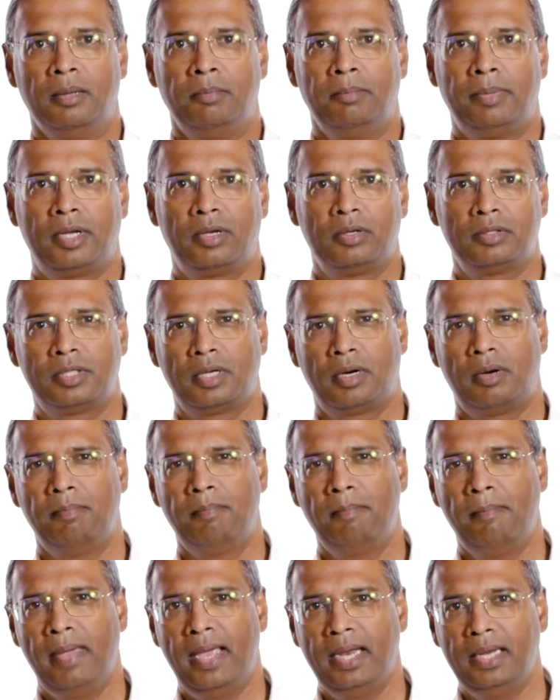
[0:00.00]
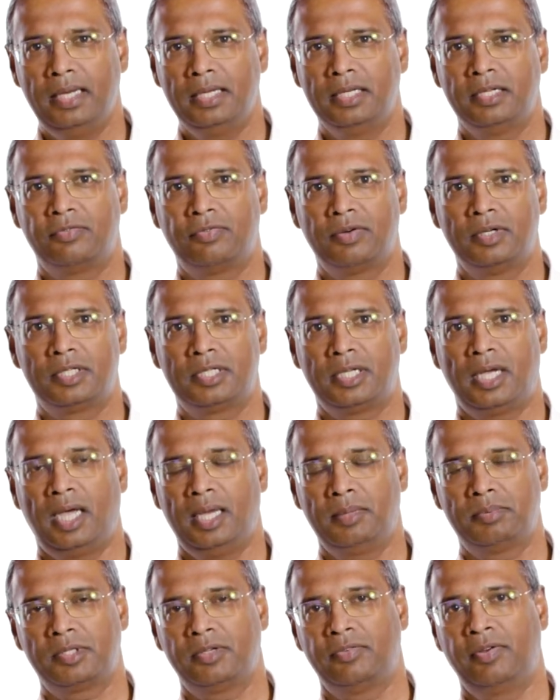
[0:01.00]
Because there are many different
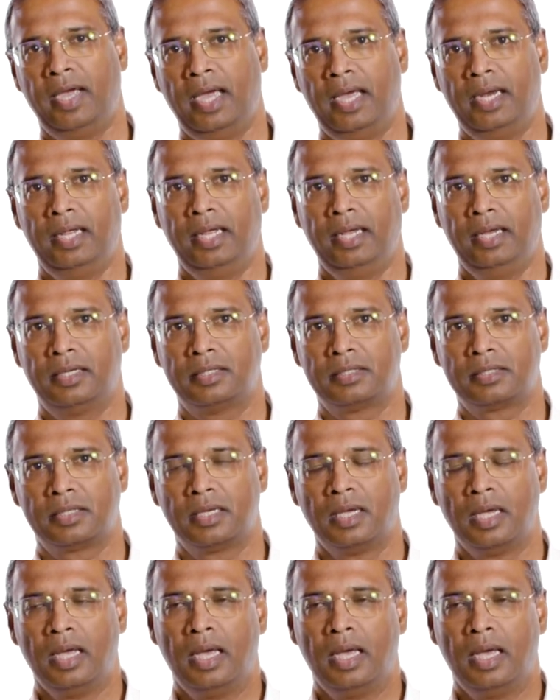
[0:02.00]
types of headaches,